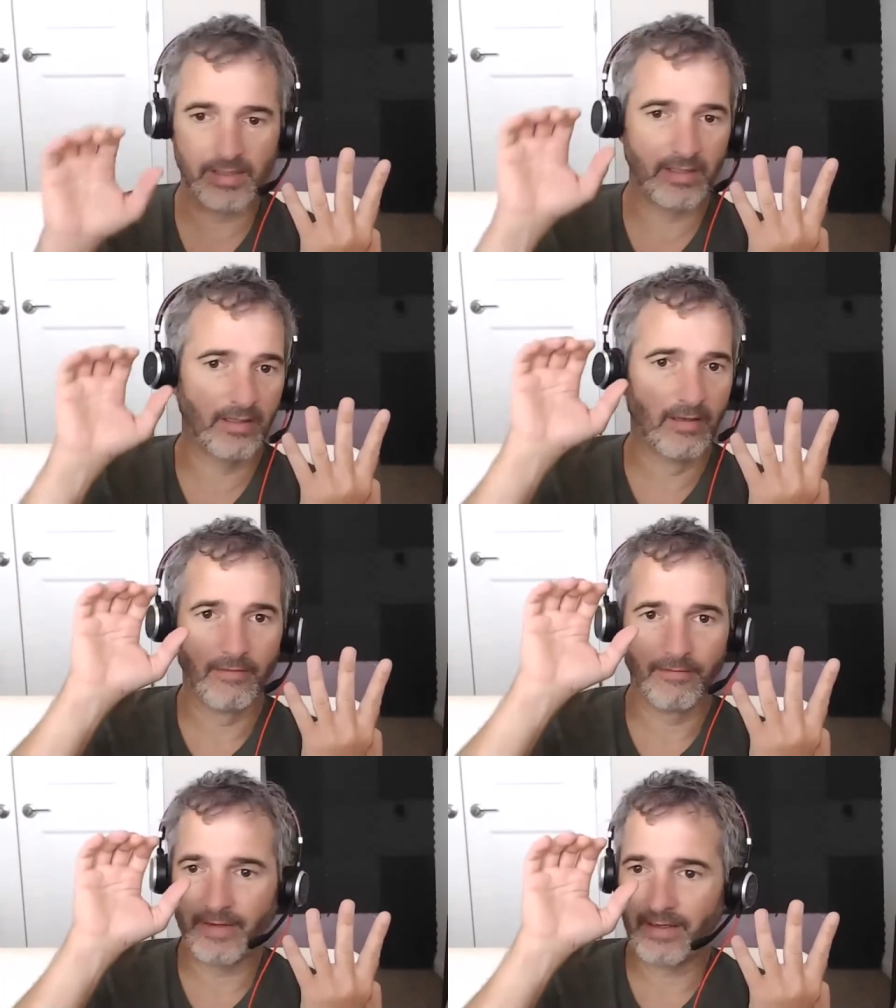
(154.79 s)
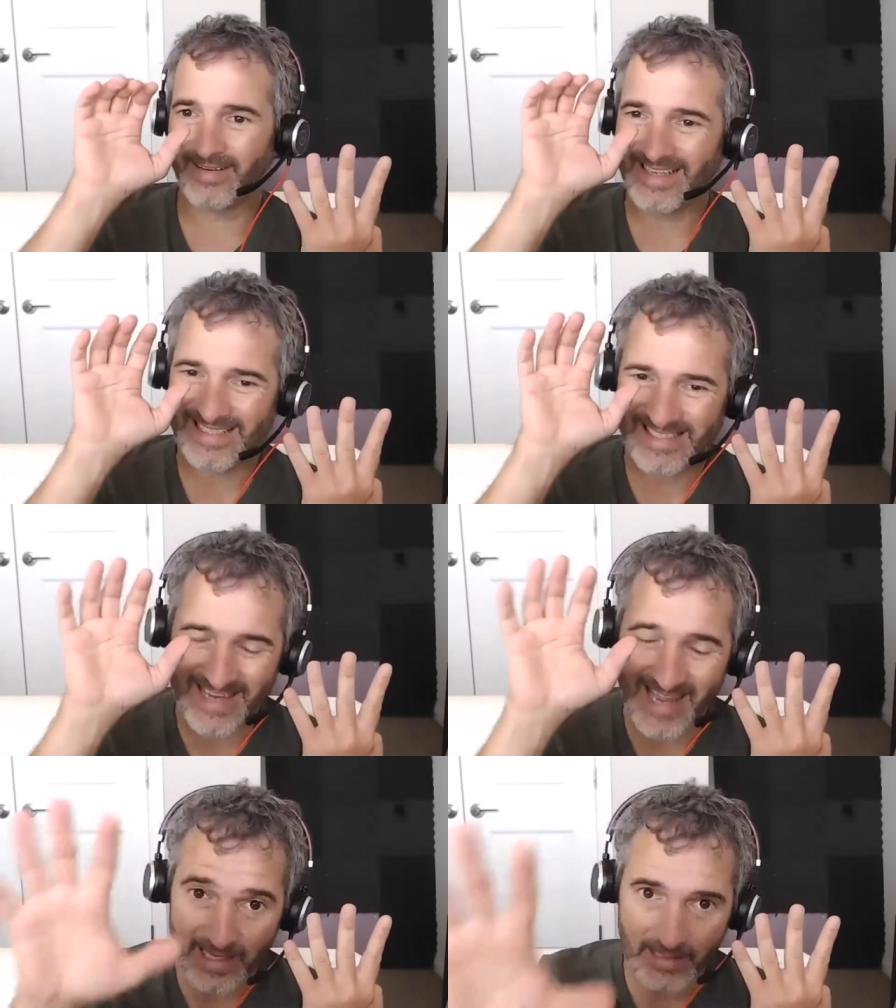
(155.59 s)
and find out
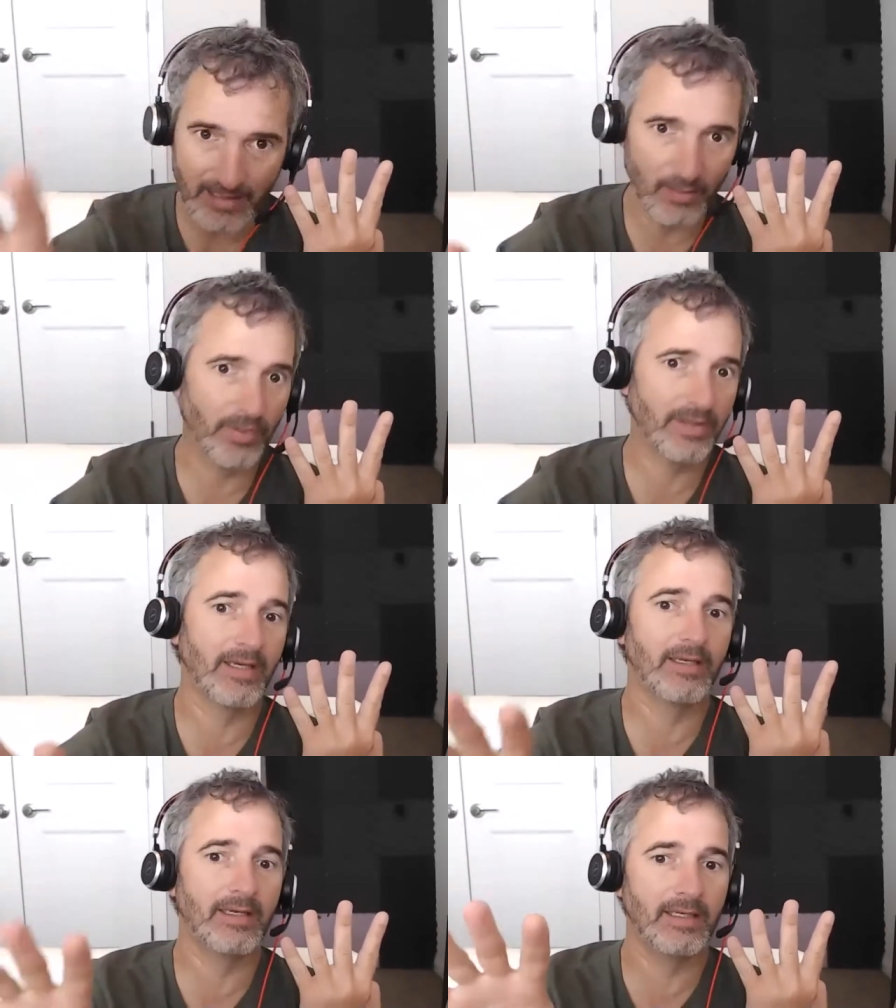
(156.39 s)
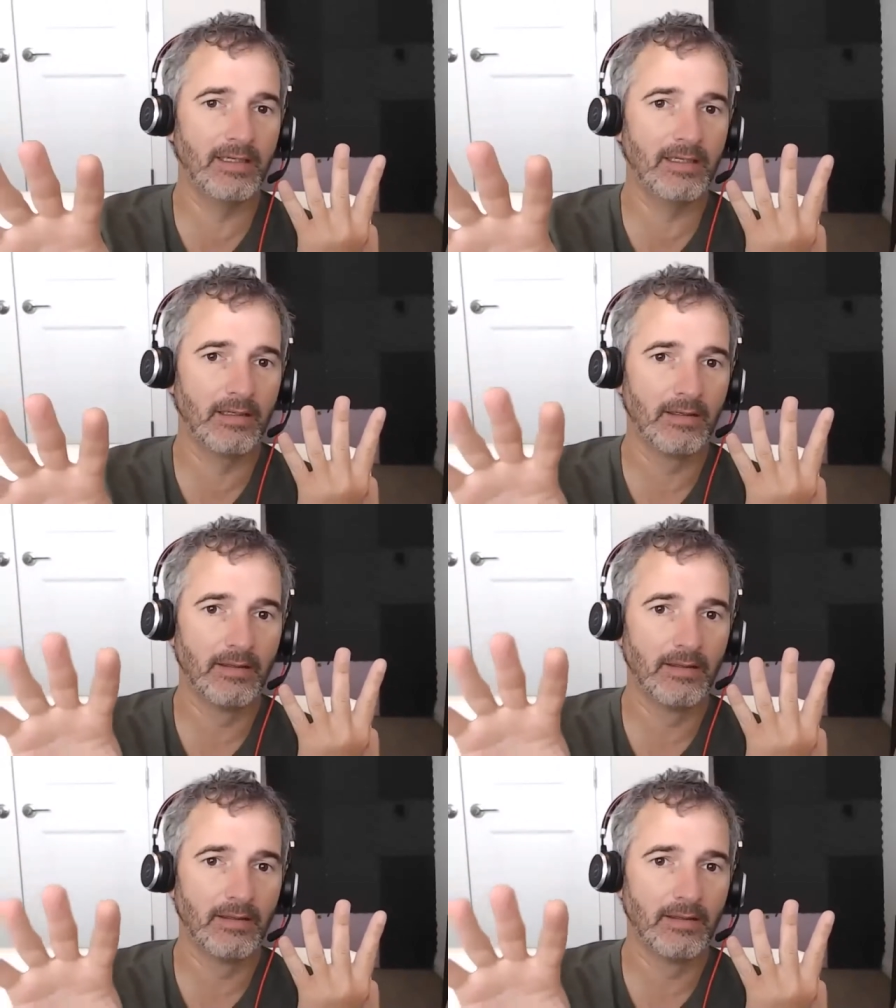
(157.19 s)
exactly what they need.